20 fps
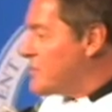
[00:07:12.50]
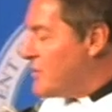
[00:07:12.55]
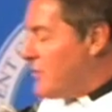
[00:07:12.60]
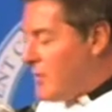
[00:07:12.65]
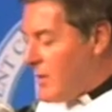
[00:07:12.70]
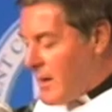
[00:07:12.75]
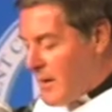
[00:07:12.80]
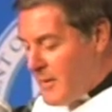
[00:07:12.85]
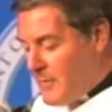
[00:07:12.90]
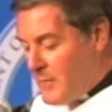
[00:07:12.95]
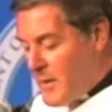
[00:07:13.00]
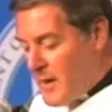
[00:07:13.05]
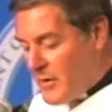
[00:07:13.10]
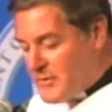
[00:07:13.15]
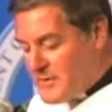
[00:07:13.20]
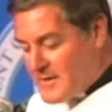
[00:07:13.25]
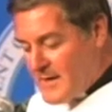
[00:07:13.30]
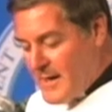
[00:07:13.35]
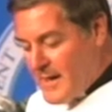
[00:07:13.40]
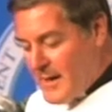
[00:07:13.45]
you are
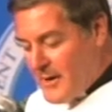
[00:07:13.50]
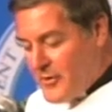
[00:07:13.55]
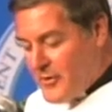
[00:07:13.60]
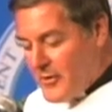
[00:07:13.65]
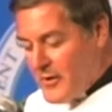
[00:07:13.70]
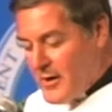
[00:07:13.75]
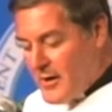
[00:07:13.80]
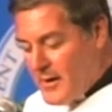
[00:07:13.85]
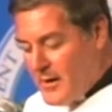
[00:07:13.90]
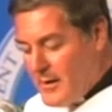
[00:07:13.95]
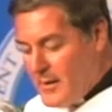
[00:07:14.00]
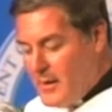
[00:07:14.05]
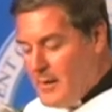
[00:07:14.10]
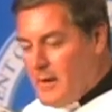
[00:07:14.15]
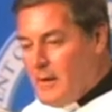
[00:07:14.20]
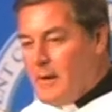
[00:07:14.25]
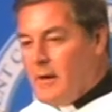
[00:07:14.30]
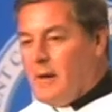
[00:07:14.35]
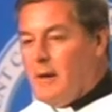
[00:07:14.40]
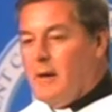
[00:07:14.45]
about to enter.
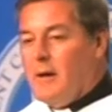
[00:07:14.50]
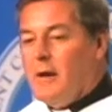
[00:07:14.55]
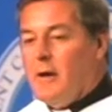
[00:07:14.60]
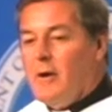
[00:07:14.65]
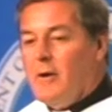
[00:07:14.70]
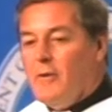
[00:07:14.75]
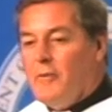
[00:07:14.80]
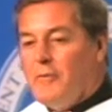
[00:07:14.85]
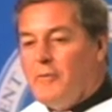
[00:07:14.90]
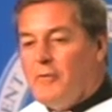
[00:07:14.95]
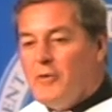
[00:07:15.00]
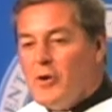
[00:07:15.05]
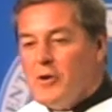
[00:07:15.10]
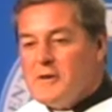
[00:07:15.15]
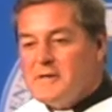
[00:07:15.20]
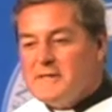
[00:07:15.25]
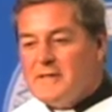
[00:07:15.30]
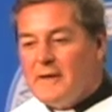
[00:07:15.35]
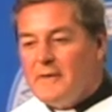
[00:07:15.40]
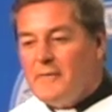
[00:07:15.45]

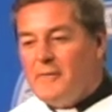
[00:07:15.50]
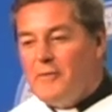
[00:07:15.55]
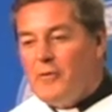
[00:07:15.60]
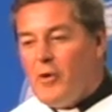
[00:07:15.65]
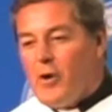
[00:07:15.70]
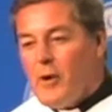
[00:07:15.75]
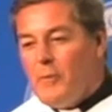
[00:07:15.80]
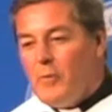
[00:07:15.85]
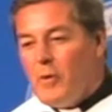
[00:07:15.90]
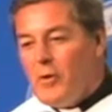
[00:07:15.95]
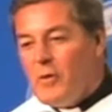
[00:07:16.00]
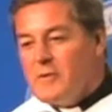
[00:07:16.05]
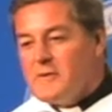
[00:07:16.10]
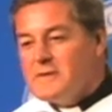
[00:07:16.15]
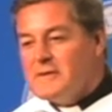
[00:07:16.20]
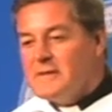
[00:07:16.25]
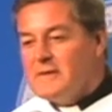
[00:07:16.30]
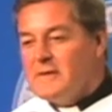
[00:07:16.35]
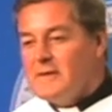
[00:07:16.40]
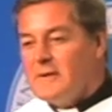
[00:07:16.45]
First and
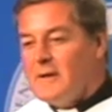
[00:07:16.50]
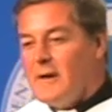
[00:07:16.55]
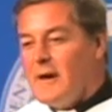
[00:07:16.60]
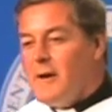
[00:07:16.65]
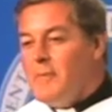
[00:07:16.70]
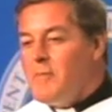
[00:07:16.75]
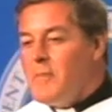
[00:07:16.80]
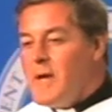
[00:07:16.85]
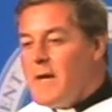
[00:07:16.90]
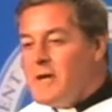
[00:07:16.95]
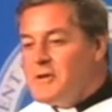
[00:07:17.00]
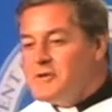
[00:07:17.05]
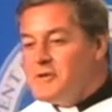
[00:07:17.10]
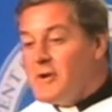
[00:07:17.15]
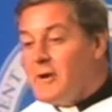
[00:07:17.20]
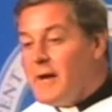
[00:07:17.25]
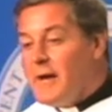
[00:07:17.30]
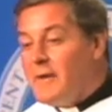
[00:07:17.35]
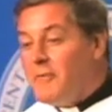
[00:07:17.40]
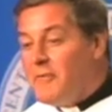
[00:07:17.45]
foremost, a
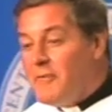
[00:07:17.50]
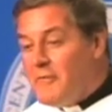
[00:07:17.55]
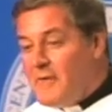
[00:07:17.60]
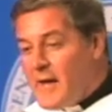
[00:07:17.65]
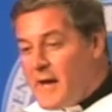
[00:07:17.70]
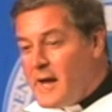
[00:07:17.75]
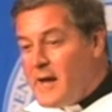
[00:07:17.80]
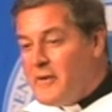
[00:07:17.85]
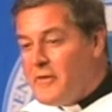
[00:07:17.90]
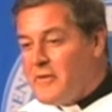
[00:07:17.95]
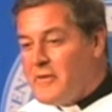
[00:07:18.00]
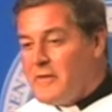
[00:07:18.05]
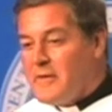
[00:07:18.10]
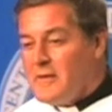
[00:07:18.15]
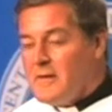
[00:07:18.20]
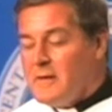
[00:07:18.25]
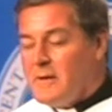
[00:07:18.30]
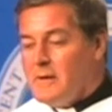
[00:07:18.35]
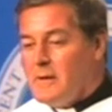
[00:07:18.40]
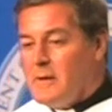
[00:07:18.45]
major in faith,
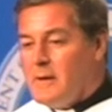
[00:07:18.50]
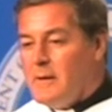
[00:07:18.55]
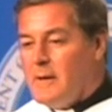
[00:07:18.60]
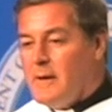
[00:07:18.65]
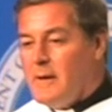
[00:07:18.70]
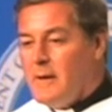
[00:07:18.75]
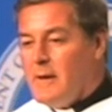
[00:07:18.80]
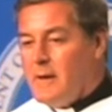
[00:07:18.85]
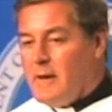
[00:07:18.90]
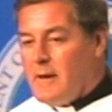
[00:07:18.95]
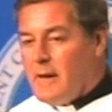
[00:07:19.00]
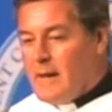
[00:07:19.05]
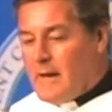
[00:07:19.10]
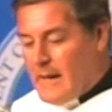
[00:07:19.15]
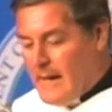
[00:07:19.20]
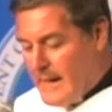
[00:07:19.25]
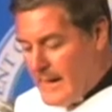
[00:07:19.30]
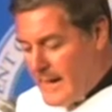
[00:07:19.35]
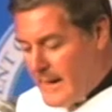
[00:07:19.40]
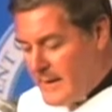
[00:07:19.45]

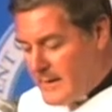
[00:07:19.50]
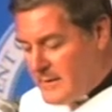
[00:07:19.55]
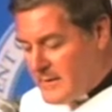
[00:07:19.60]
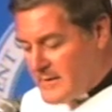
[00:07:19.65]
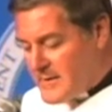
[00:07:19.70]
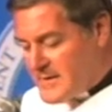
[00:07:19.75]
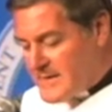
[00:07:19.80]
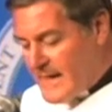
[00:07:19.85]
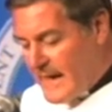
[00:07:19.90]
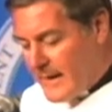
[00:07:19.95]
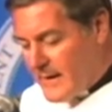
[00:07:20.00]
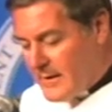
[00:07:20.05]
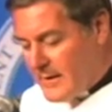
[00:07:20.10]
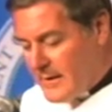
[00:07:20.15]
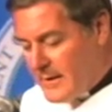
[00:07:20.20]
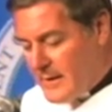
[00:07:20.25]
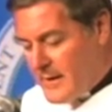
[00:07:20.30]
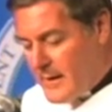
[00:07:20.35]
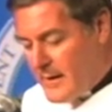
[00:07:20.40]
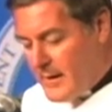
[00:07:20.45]
and
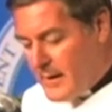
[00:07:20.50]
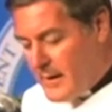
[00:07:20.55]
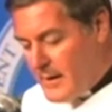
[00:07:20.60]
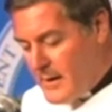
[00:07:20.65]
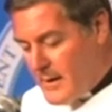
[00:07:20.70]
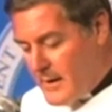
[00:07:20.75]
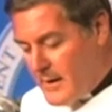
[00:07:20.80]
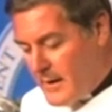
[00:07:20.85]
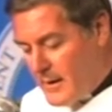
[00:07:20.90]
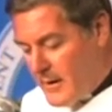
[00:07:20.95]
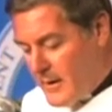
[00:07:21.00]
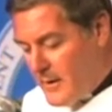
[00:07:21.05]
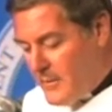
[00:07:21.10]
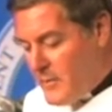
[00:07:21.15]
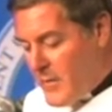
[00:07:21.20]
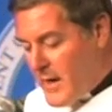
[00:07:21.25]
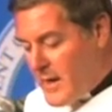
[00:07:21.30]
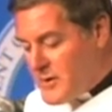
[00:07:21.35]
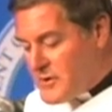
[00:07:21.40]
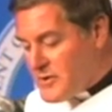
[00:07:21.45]
secondly, a
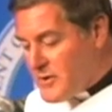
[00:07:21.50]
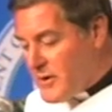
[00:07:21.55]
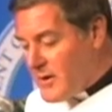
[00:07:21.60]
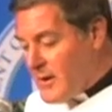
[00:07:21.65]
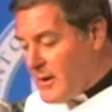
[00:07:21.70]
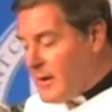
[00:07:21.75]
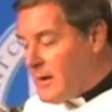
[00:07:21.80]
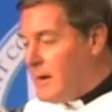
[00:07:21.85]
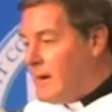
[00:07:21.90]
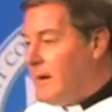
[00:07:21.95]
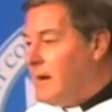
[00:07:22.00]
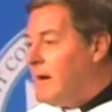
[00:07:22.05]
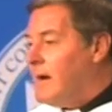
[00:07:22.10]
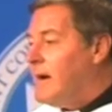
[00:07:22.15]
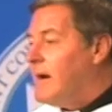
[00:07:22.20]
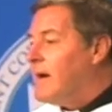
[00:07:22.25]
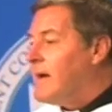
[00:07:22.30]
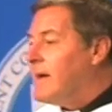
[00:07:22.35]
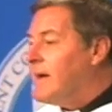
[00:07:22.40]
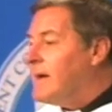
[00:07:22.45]
major
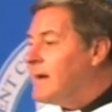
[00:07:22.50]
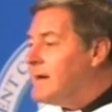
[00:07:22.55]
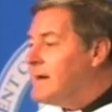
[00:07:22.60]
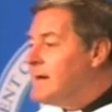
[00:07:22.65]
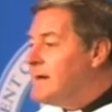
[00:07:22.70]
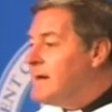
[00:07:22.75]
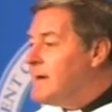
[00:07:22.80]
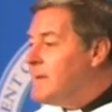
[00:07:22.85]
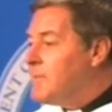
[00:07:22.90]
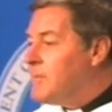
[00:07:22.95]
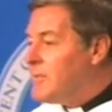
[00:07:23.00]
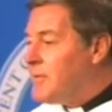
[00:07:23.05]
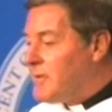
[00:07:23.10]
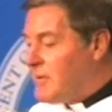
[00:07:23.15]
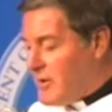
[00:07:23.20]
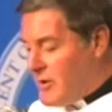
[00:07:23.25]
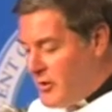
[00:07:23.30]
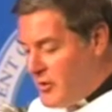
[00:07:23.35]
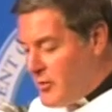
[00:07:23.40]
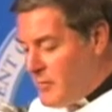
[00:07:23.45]
in
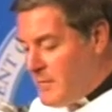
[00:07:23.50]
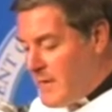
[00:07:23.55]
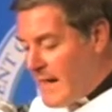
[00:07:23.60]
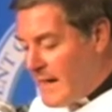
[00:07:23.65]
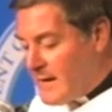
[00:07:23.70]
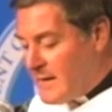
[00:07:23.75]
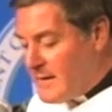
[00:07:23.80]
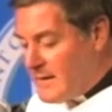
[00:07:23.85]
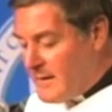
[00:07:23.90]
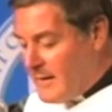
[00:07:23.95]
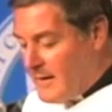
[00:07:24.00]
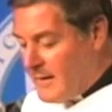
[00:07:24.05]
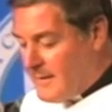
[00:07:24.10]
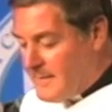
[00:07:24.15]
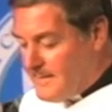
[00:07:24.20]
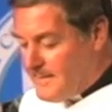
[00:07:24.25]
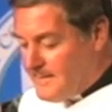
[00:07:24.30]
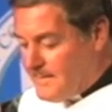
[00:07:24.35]
deep humanity.